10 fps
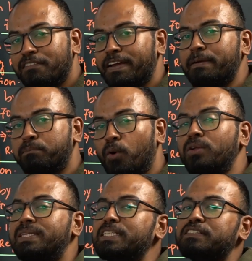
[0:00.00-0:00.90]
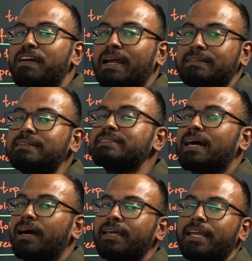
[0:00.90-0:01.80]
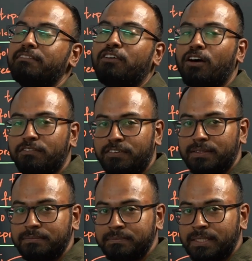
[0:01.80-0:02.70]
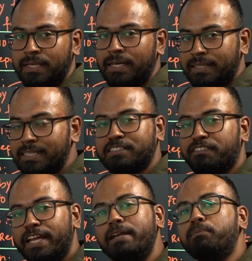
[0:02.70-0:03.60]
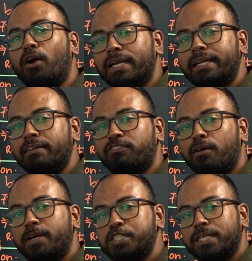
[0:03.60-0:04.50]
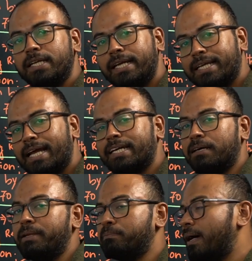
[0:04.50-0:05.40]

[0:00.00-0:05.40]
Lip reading: when both these factors are involved. This is a very important information. It can come in